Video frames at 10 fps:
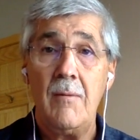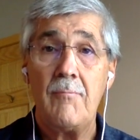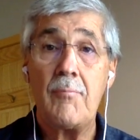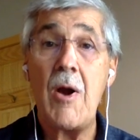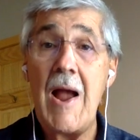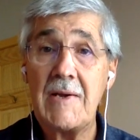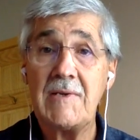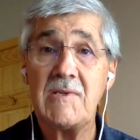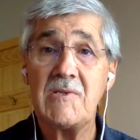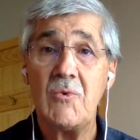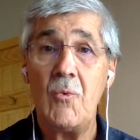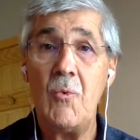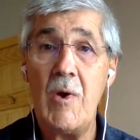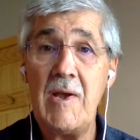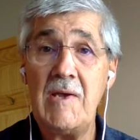practice
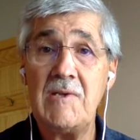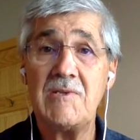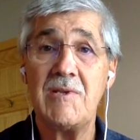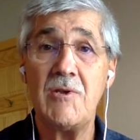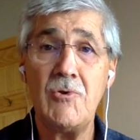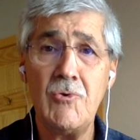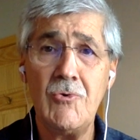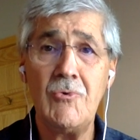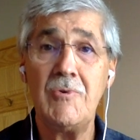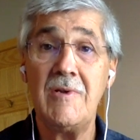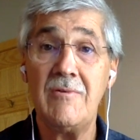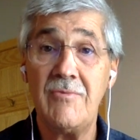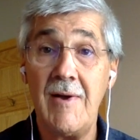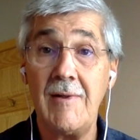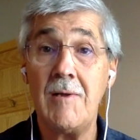ways that you
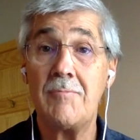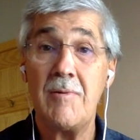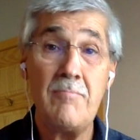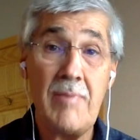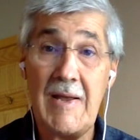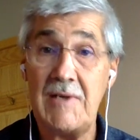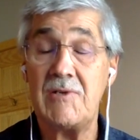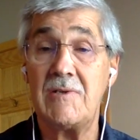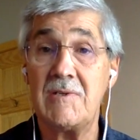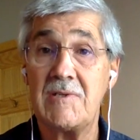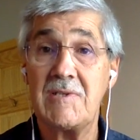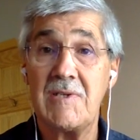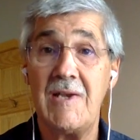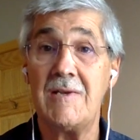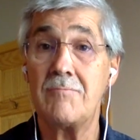develop patience
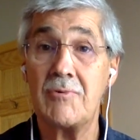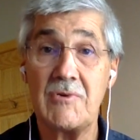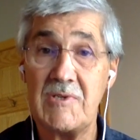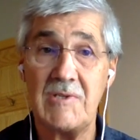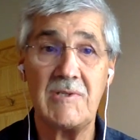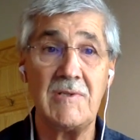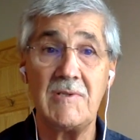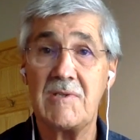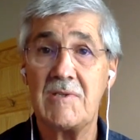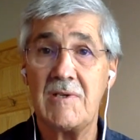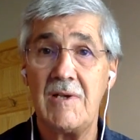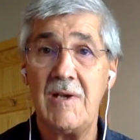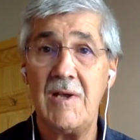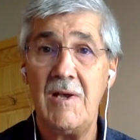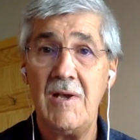and persistence,
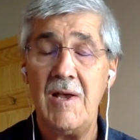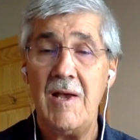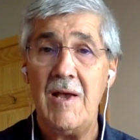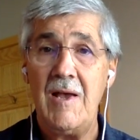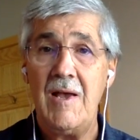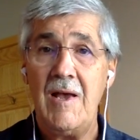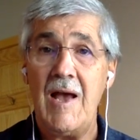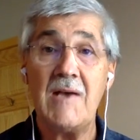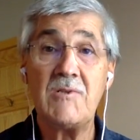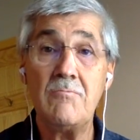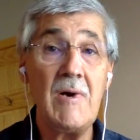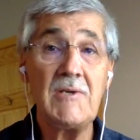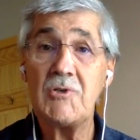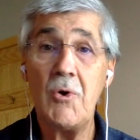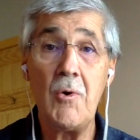as much
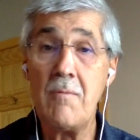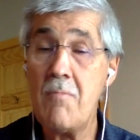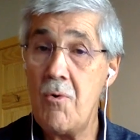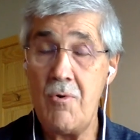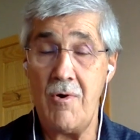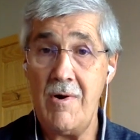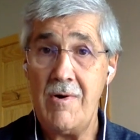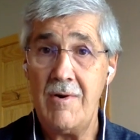or more